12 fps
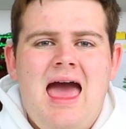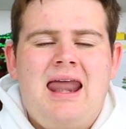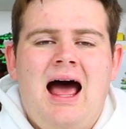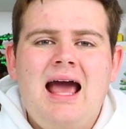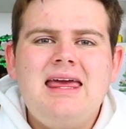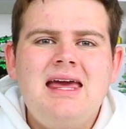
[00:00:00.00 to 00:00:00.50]

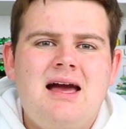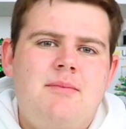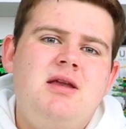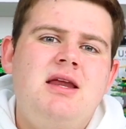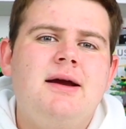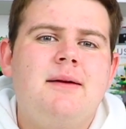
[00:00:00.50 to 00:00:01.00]
and I can
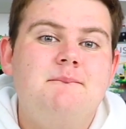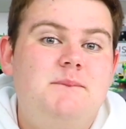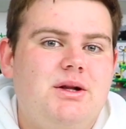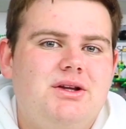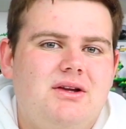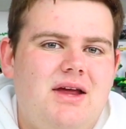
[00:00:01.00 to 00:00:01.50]
come in here and
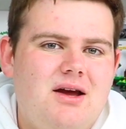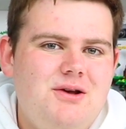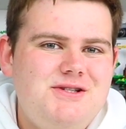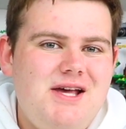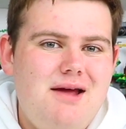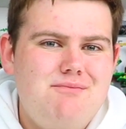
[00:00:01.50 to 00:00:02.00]
build a Lego
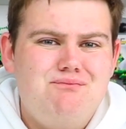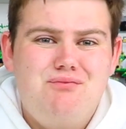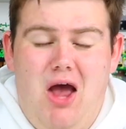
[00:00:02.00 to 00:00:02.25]
set,